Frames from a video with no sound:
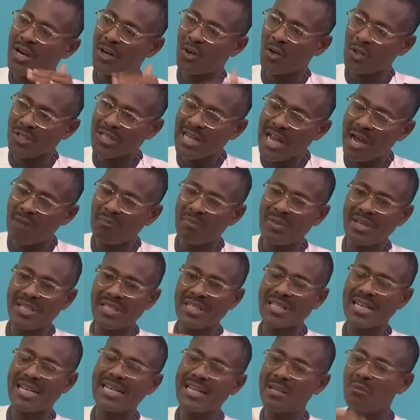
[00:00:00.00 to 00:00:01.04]
a loss
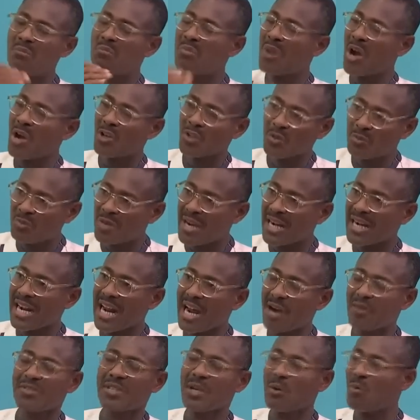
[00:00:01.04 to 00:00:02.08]
happens and they bounce back
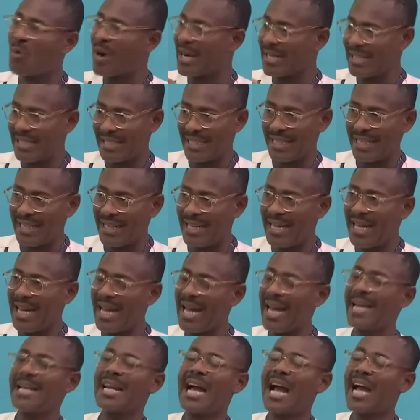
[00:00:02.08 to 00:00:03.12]
after 1 year
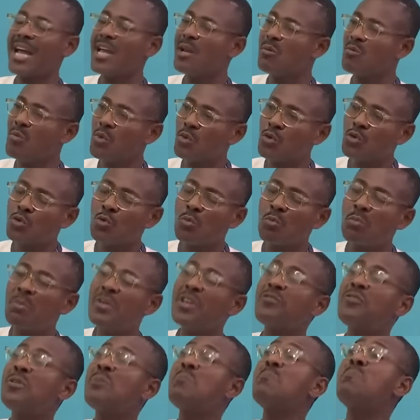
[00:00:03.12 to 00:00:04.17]
and are able to
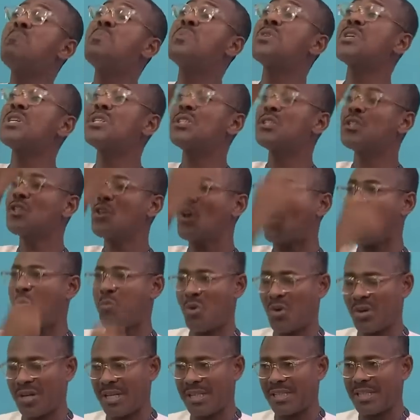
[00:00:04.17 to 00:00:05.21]
even build
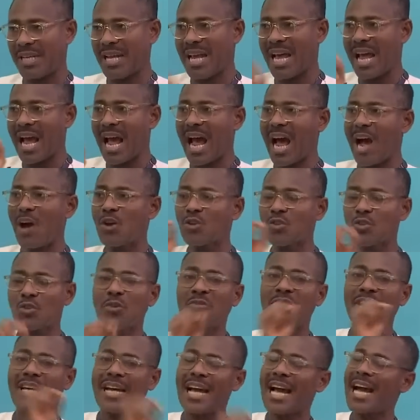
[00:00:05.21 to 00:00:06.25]
upon it. Out
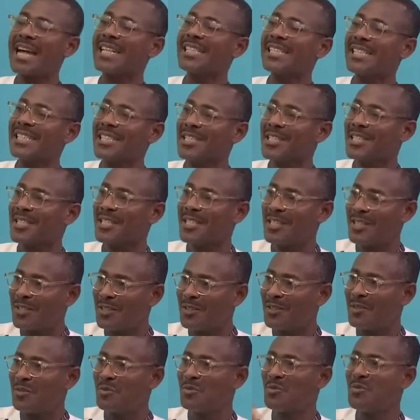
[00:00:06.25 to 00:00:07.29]
of the ashes,
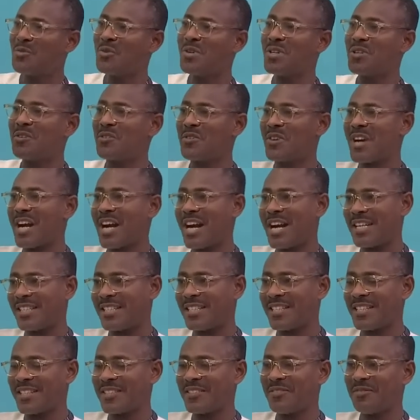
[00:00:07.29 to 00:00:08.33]
we
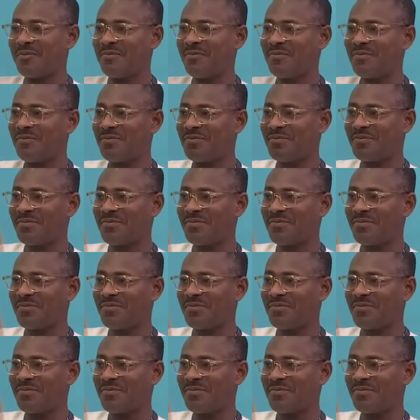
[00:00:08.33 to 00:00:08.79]
rise.